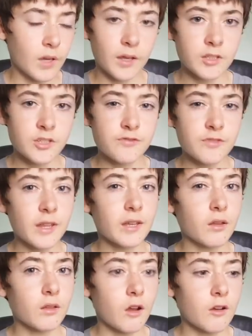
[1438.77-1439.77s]
I just feel like
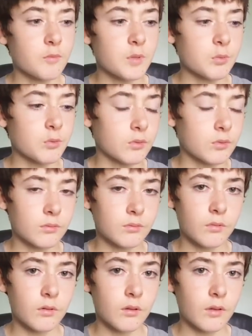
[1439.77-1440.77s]
a lot of people
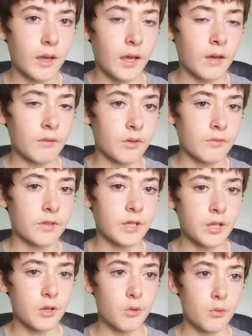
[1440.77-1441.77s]
have a
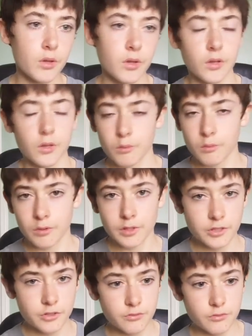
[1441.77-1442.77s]
video where they
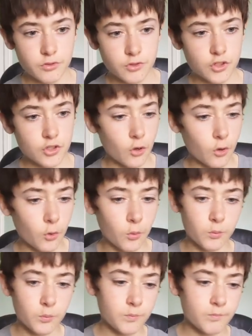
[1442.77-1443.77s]
just show
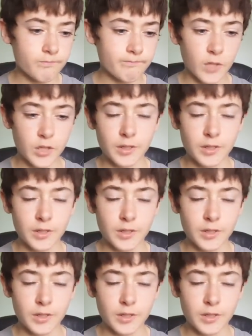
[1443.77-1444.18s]
a